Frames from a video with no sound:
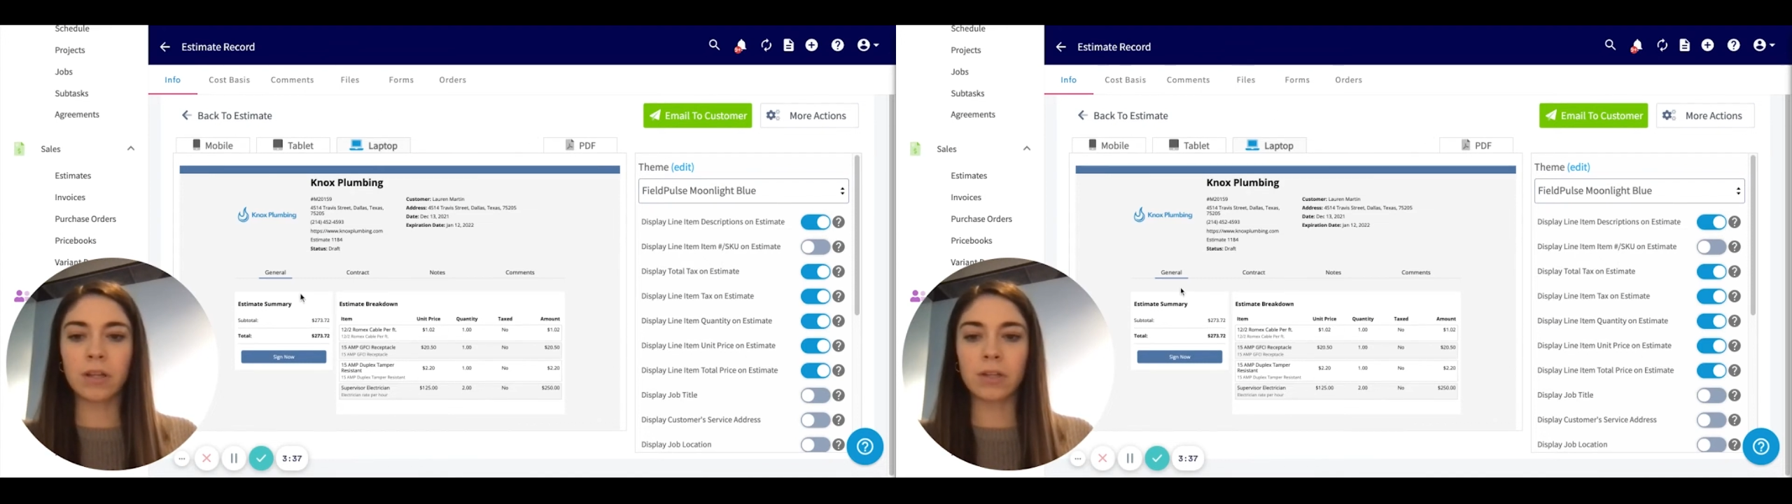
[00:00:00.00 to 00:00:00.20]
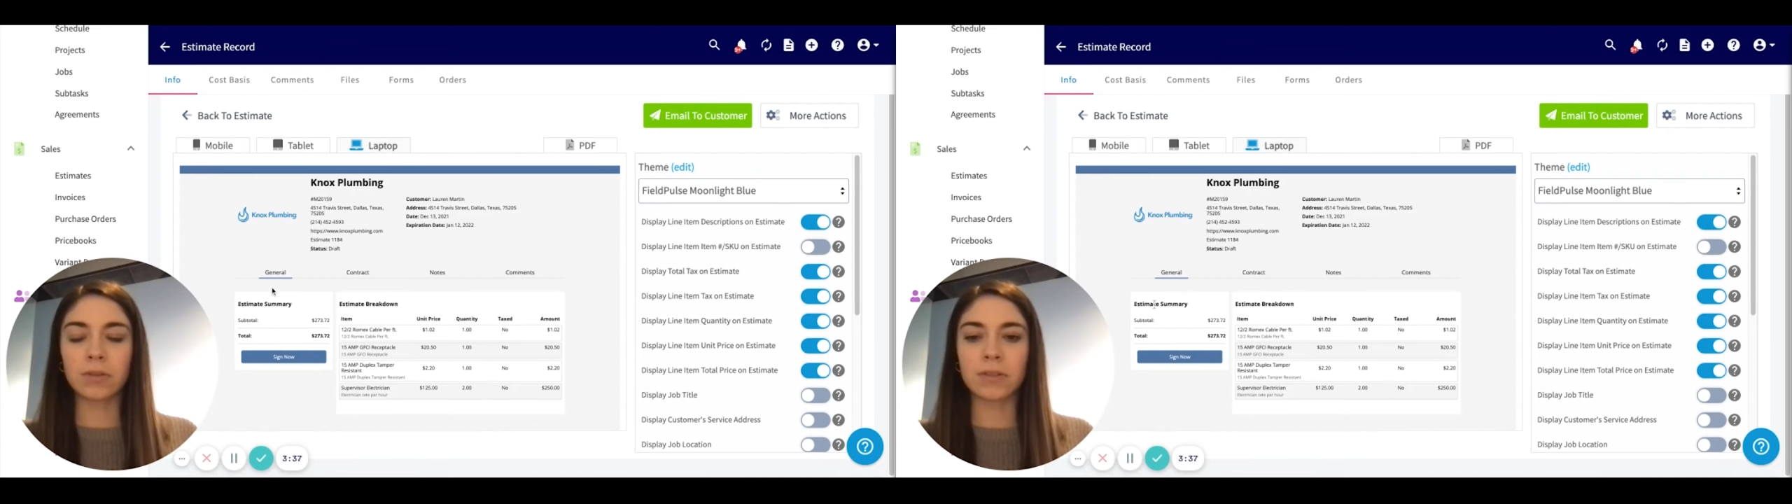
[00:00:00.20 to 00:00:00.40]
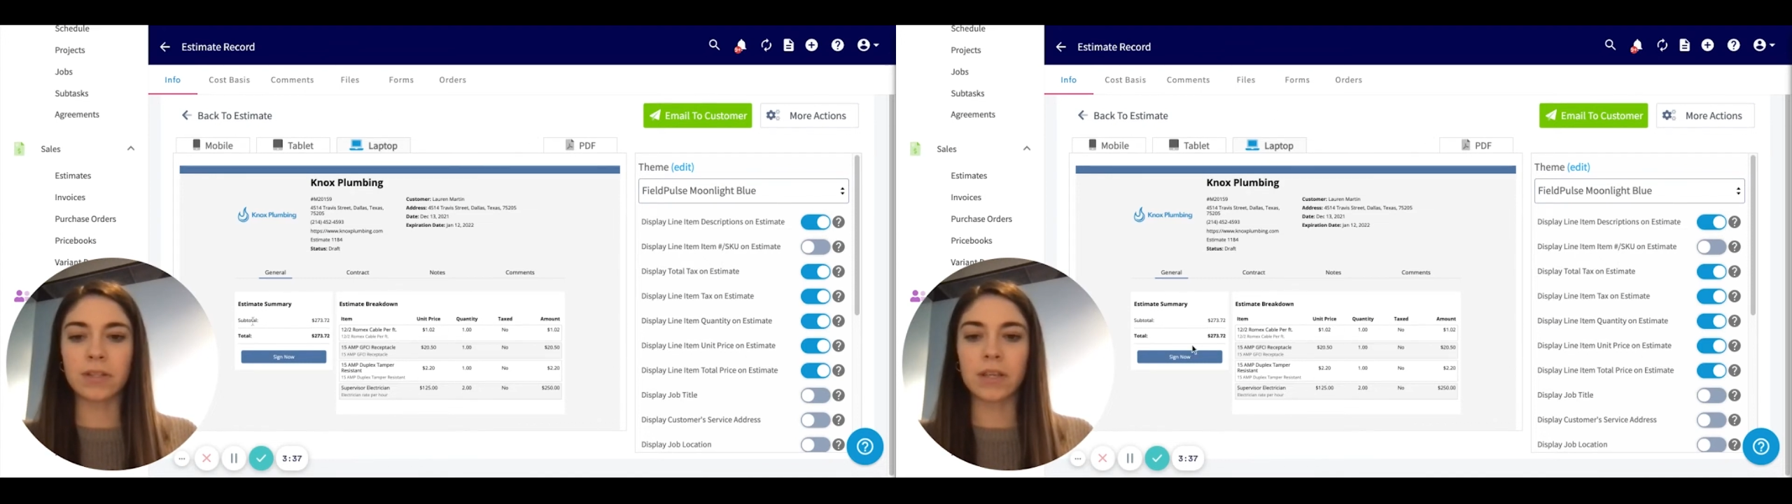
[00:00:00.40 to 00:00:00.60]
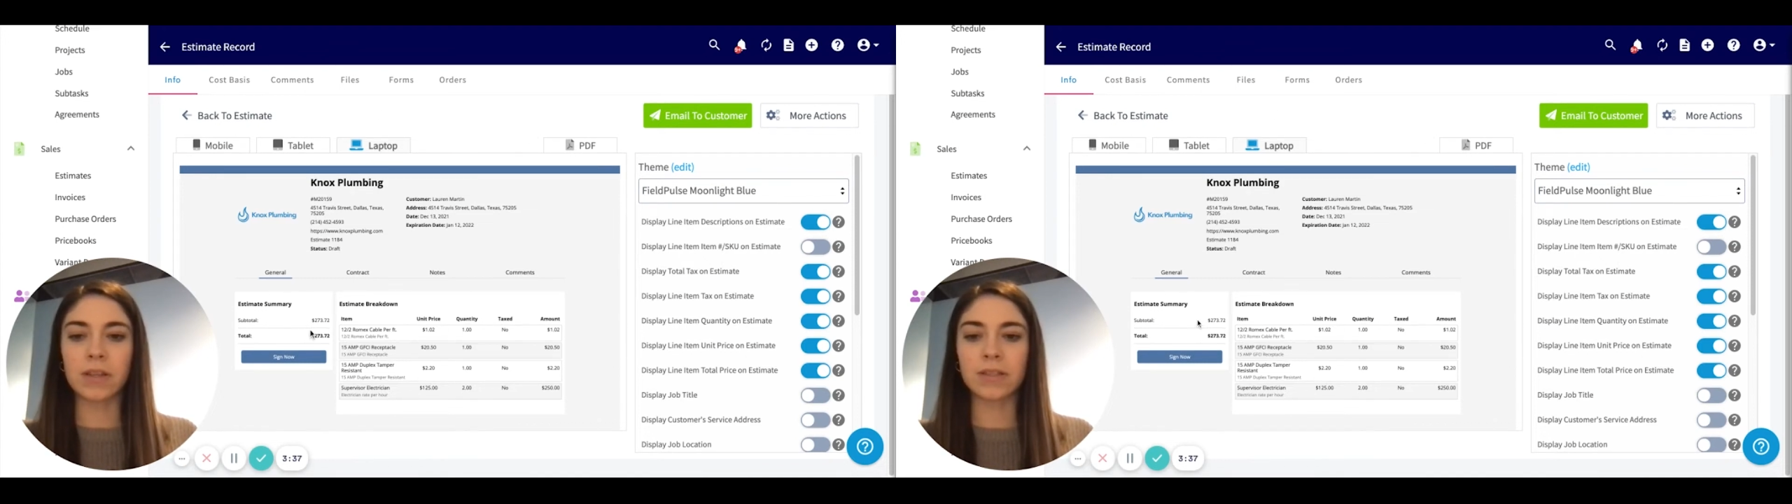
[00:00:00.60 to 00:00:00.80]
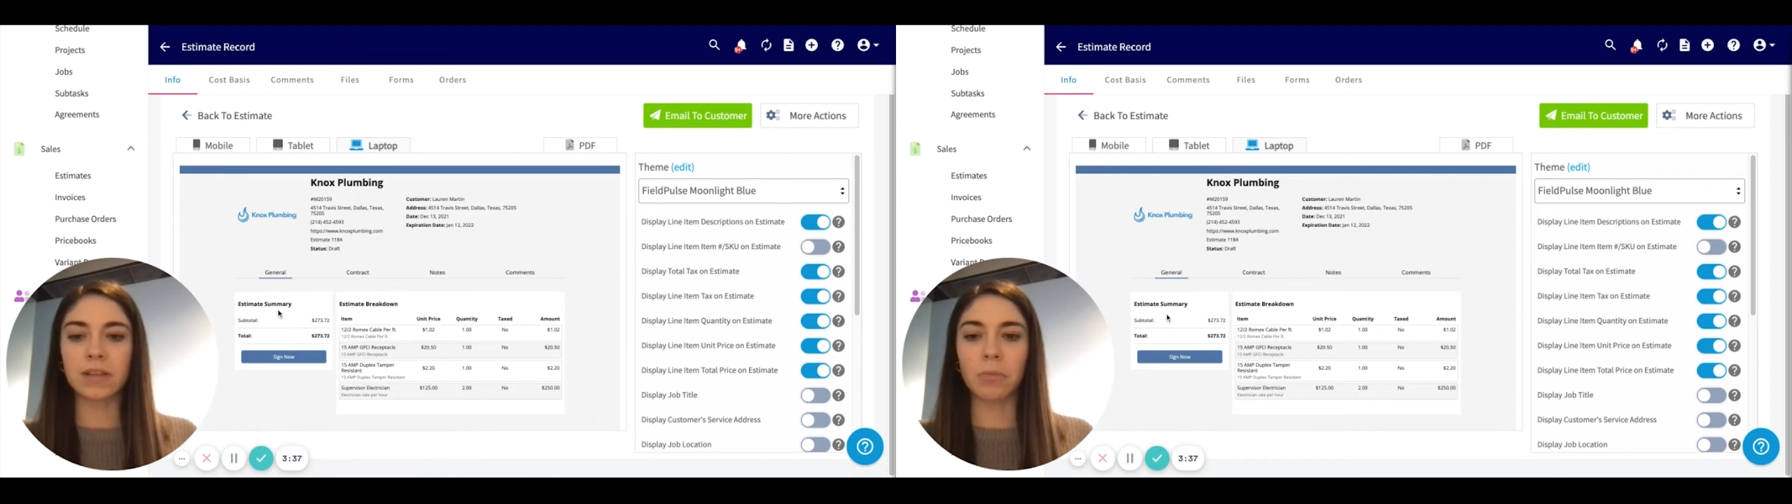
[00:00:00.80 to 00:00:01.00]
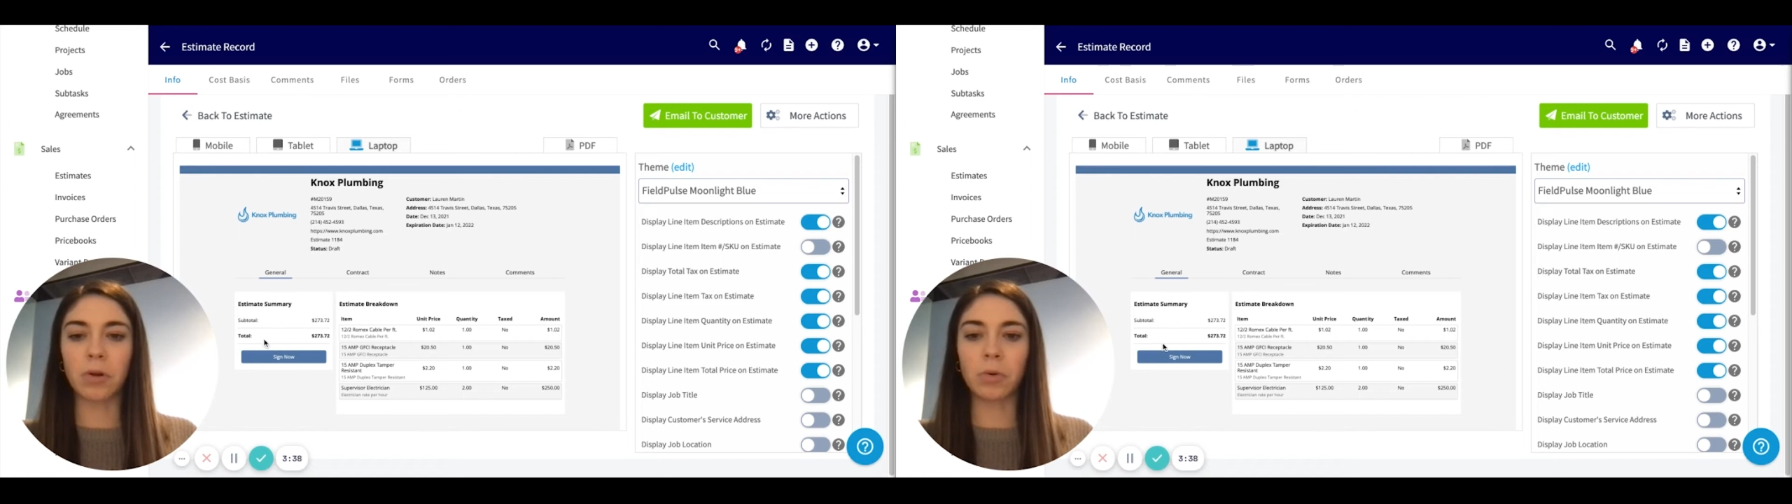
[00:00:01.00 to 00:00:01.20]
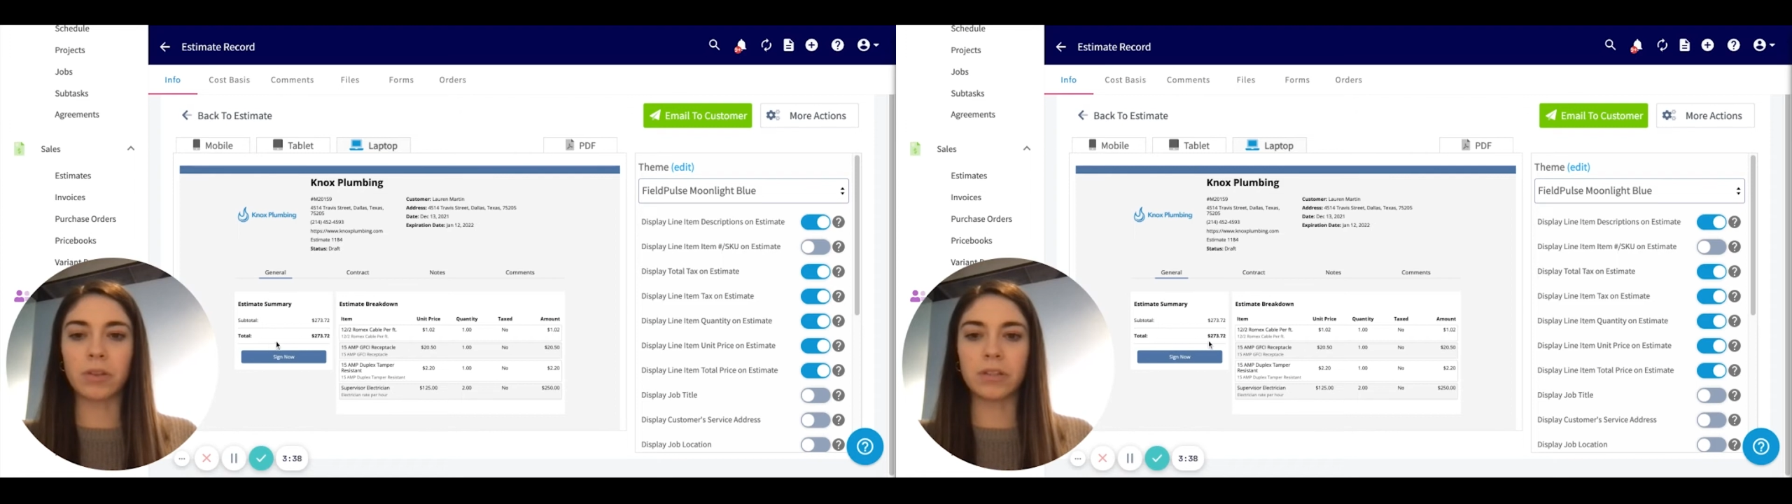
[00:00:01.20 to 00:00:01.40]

and you'll see the summary with the